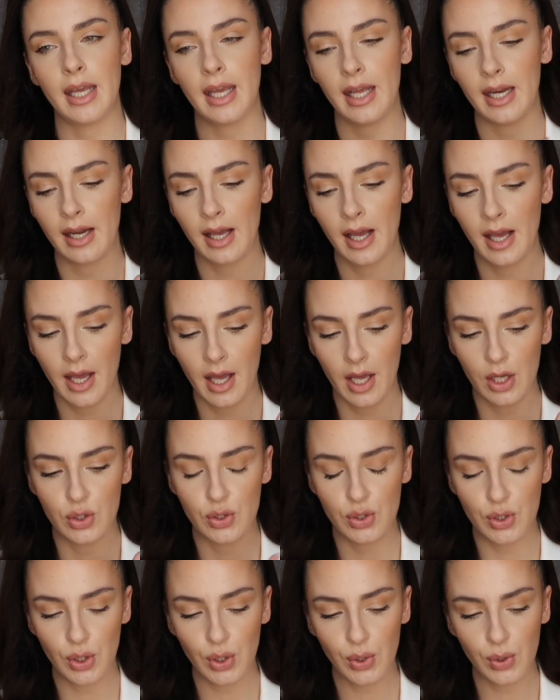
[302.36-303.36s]
in
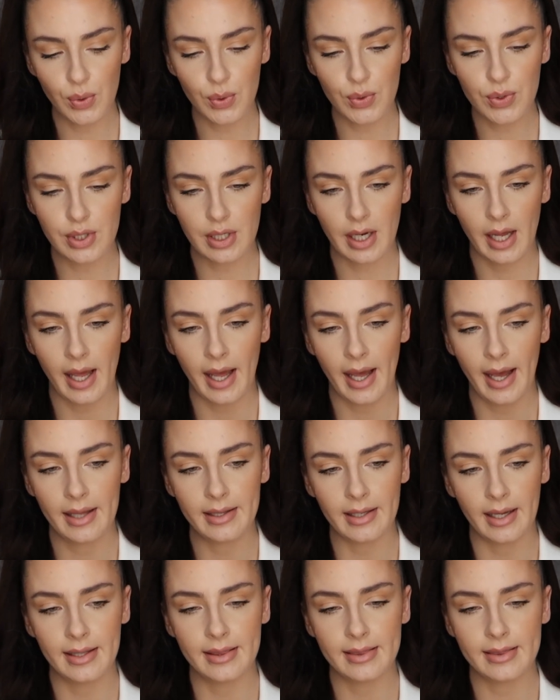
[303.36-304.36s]
nude
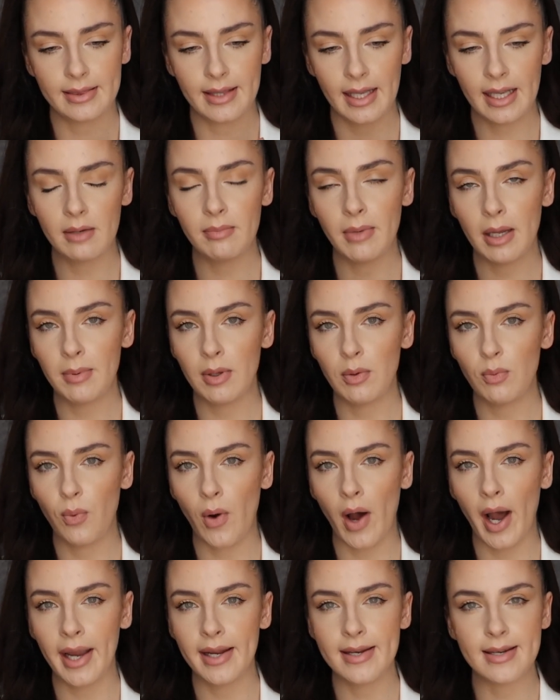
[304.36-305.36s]
and I think maybe
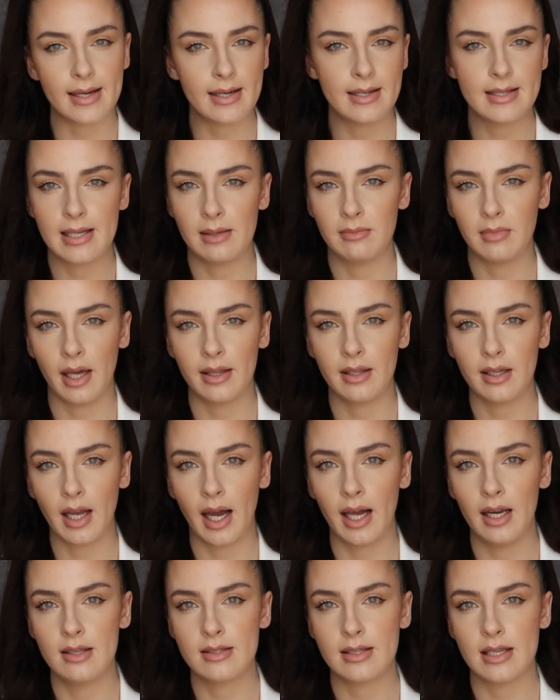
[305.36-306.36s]
white and some other
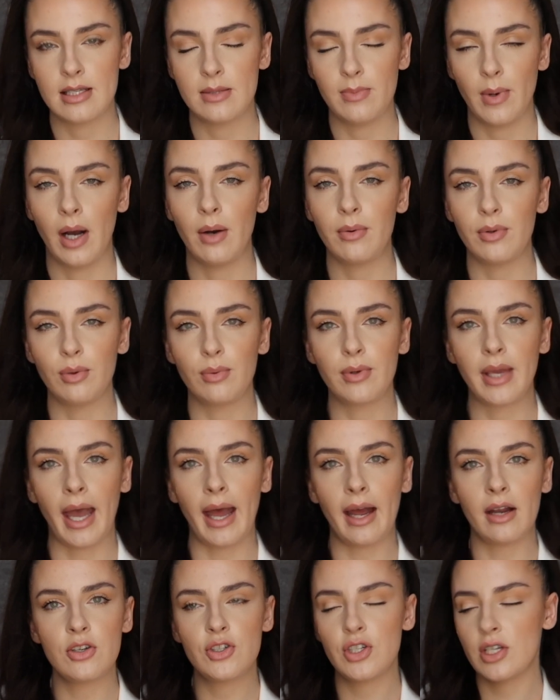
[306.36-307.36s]
colors as well. You
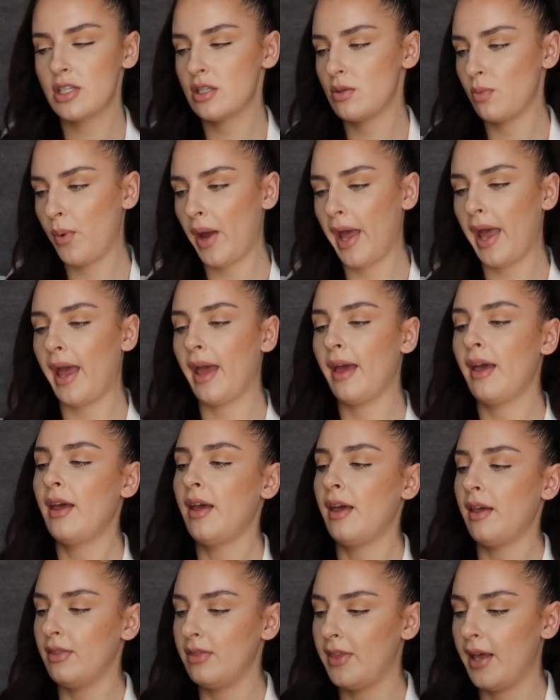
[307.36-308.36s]
can just wear
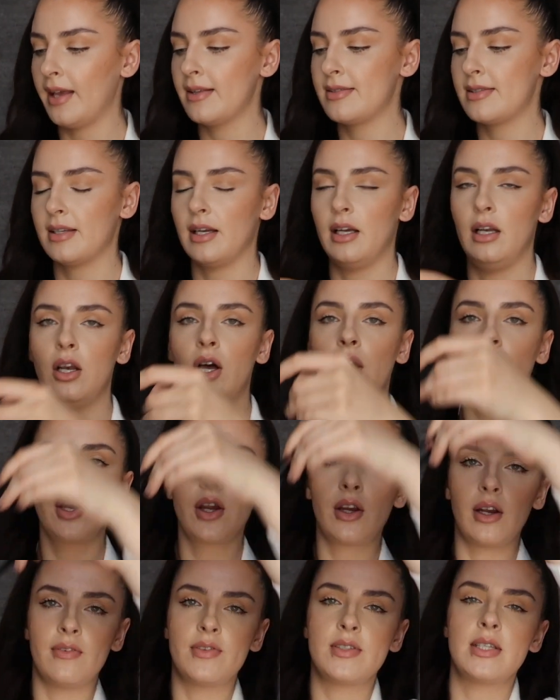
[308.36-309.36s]
this
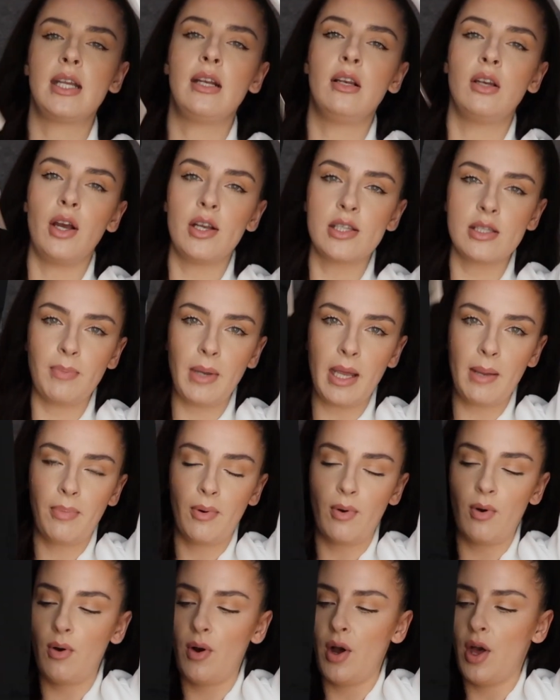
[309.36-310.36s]
alone. I've seen loads of
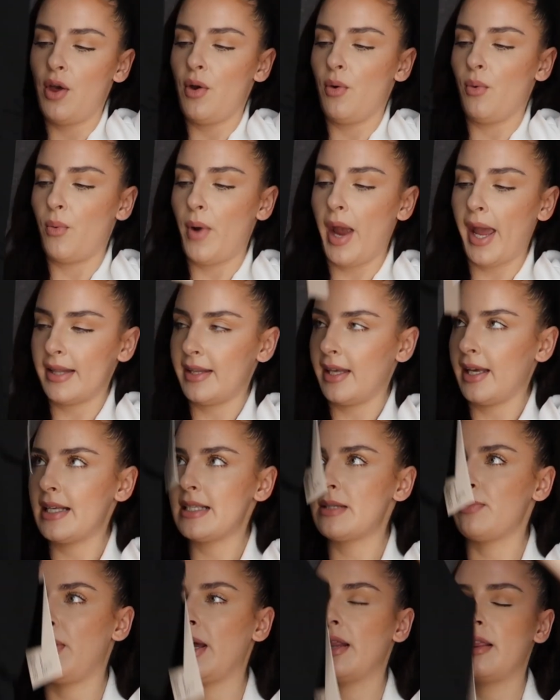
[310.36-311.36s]
people wear
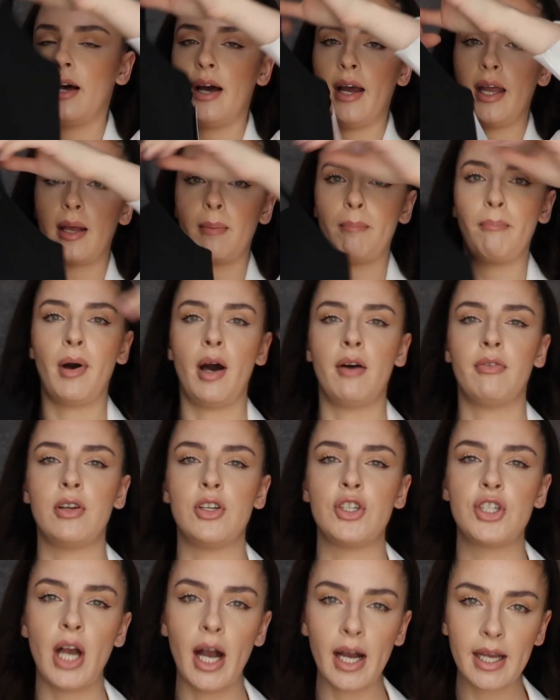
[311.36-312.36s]
these with like puffer
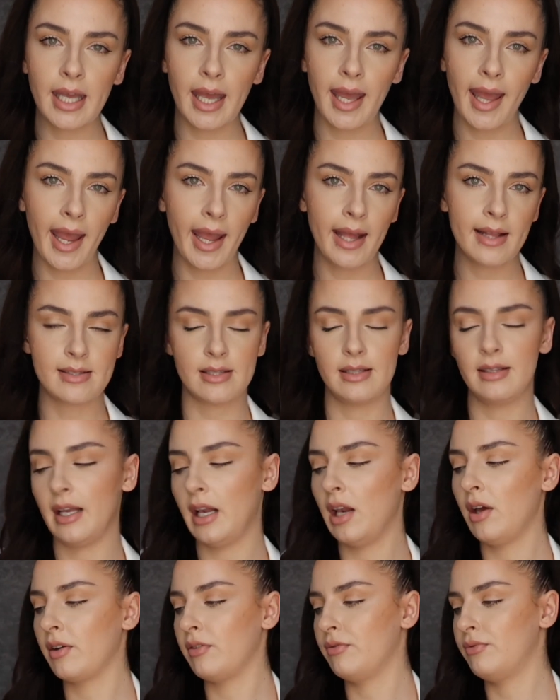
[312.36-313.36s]
jackets and they
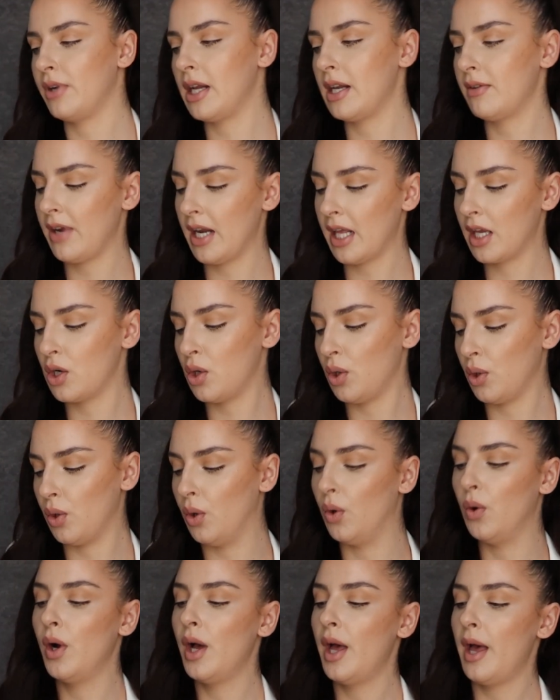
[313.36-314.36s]
look really, really
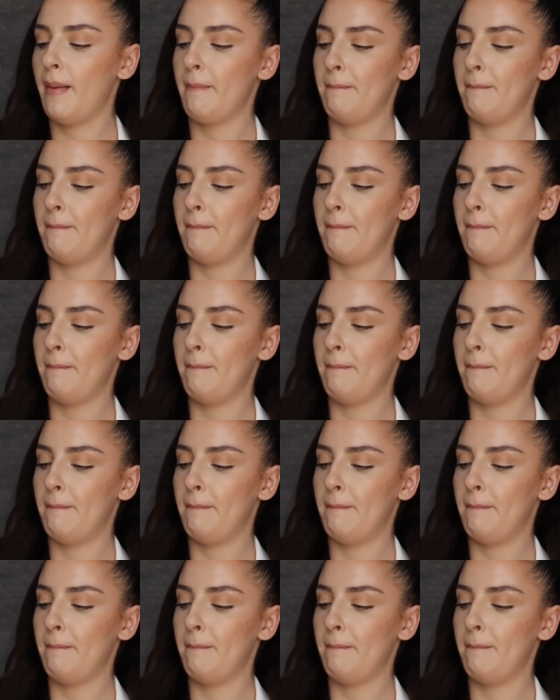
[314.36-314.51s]
cool,